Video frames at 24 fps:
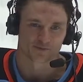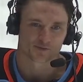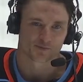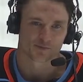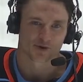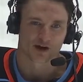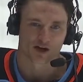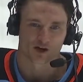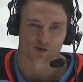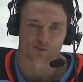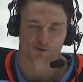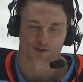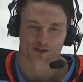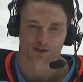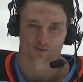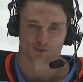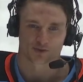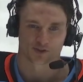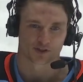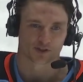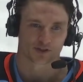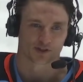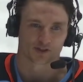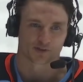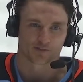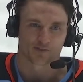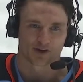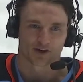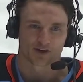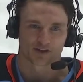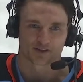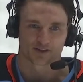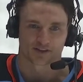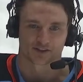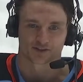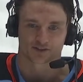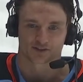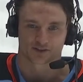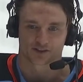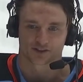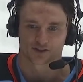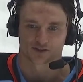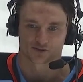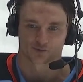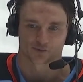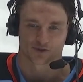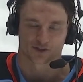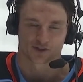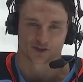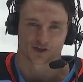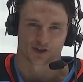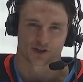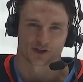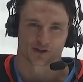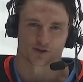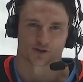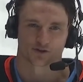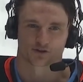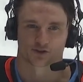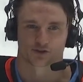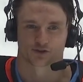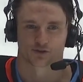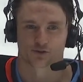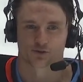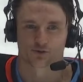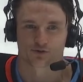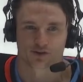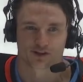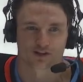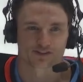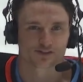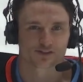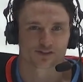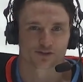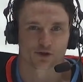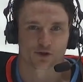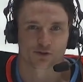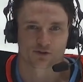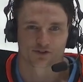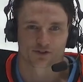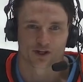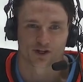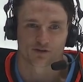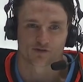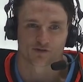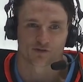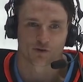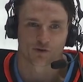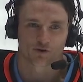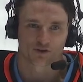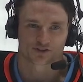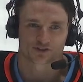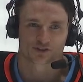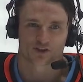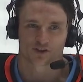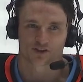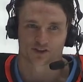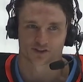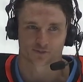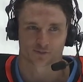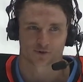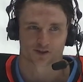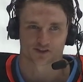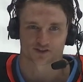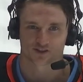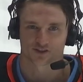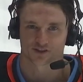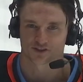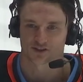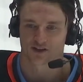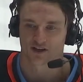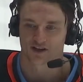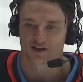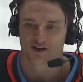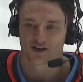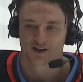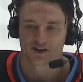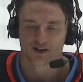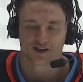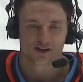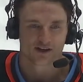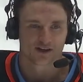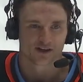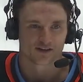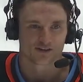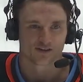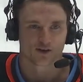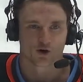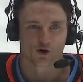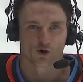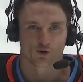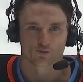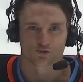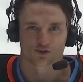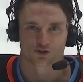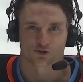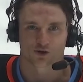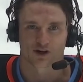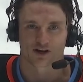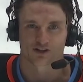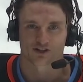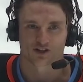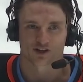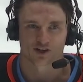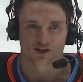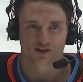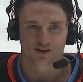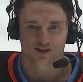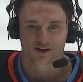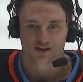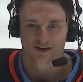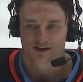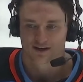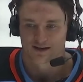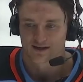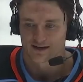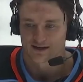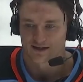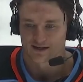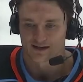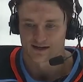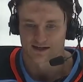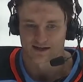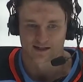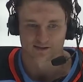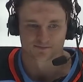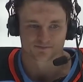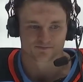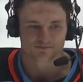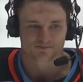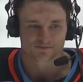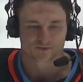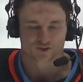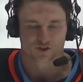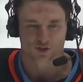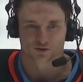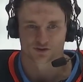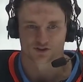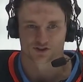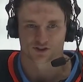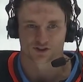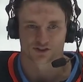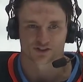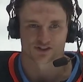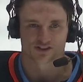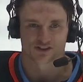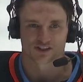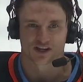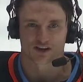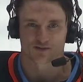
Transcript: The power play's been good. The penalty kill's been good. And those are two things that you always got to focus on, especially in the home stretch here. So it's good to see